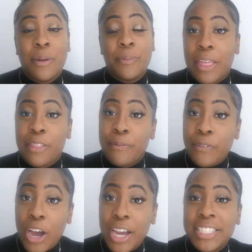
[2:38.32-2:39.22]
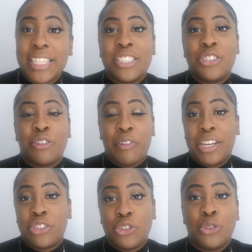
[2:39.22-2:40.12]
And the third is to
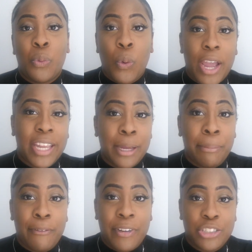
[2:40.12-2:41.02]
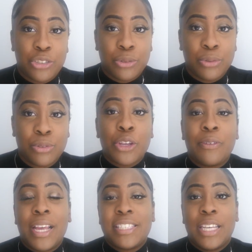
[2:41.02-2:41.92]
rent to working professionals. So
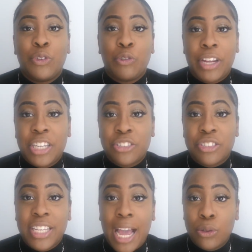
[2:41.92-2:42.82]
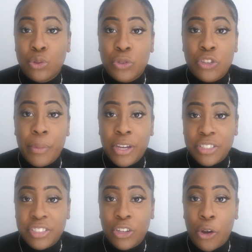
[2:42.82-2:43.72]
let's say if you rent it to the council's
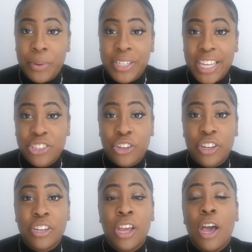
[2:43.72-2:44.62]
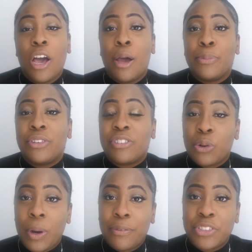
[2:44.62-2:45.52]
emergency accommodation, you'd
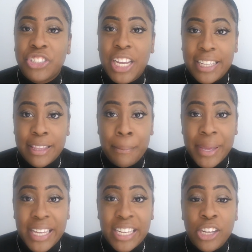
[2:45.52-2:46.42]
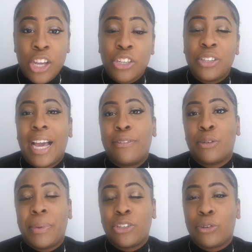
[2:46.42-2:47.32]
still have to check them in. You'd have
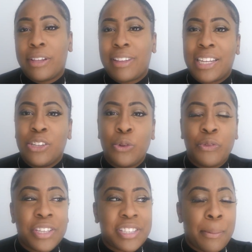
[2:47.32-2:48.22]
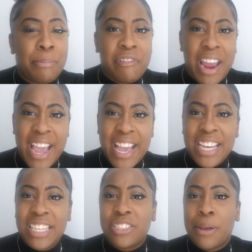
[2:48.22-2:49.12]
to make sure there's like little things like
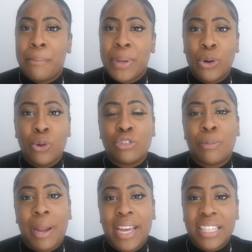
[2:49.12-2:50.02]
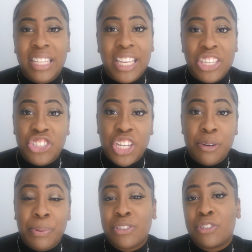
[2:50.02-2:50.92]
bread and milk supplied in the
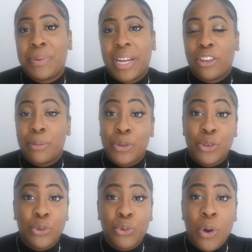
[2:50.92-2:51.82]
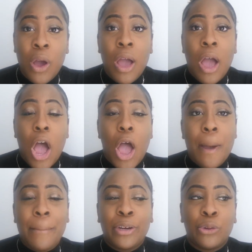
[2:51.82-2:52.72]
kitchen, because it's going to be like communal.
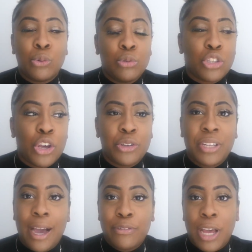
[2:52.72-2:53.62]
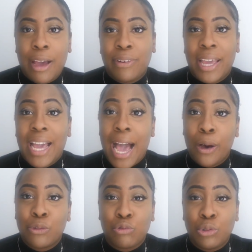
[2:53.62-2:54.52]
And also you'd have to have like
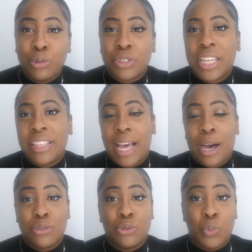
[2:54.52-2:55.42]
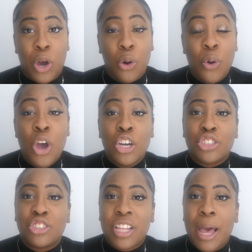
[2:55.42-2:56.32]
house rules in the house as well,
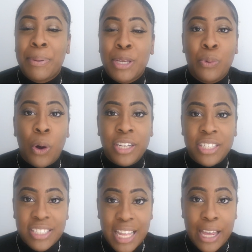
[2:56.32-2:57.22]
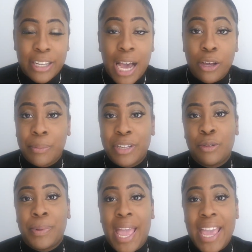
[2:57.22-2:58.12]
just so that people understand how they're meant
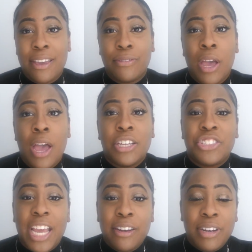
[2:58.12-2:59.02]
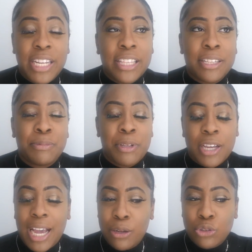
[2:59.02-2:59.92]
to behave. Generally,
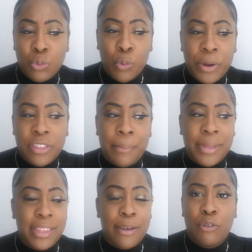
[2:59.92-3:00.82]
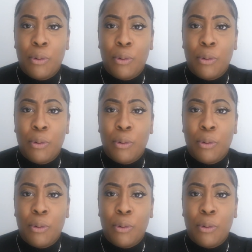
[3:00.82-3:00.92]
the council will put them in there for